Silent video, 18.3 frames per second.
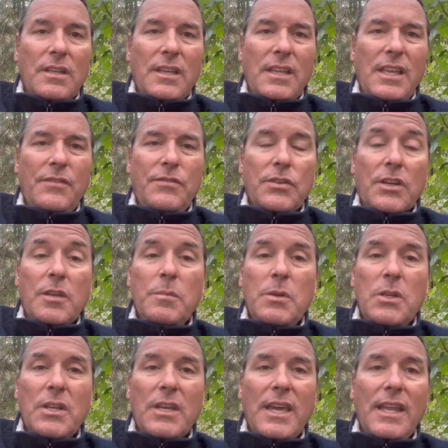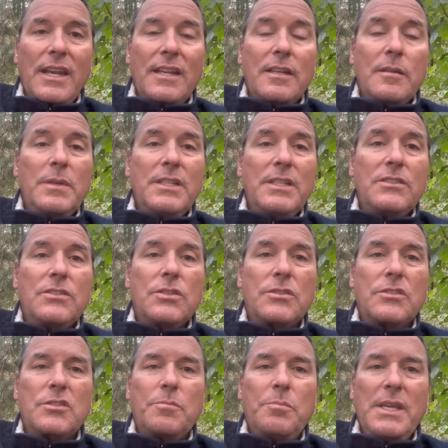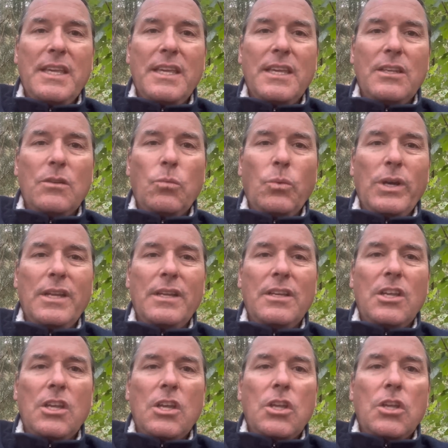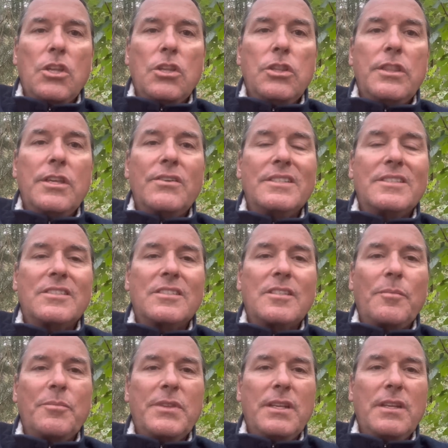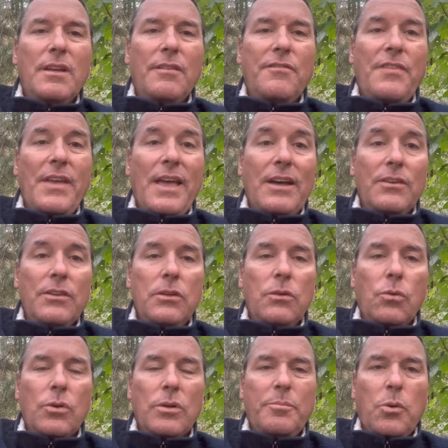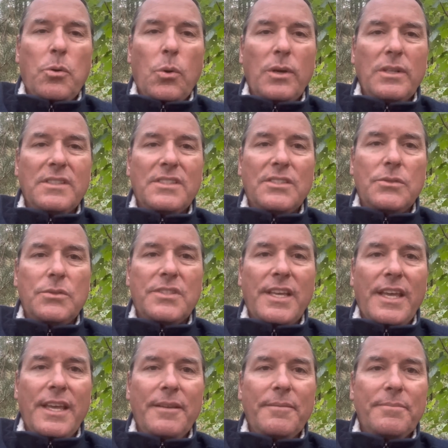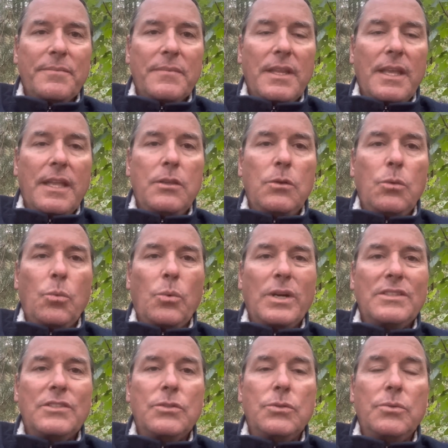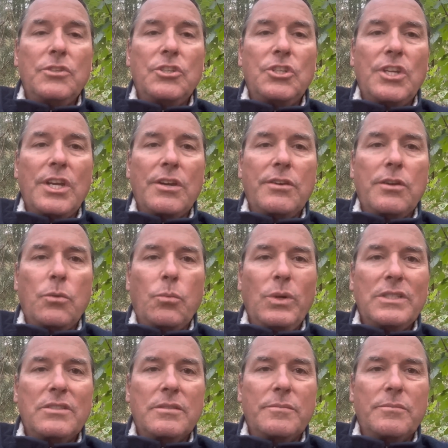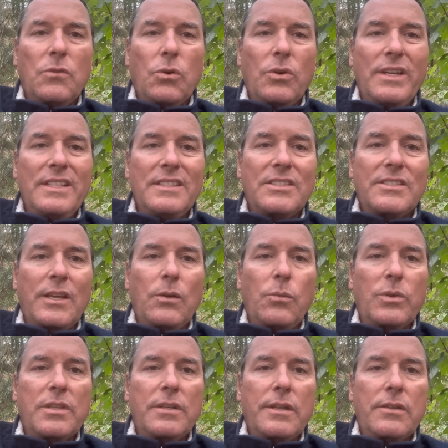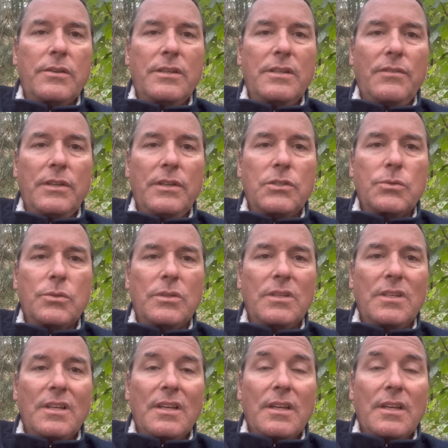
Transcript: If you're communicating, it means you're speaking when there is something of value or importance to say, and you want to share your wisdom or insight with another individual.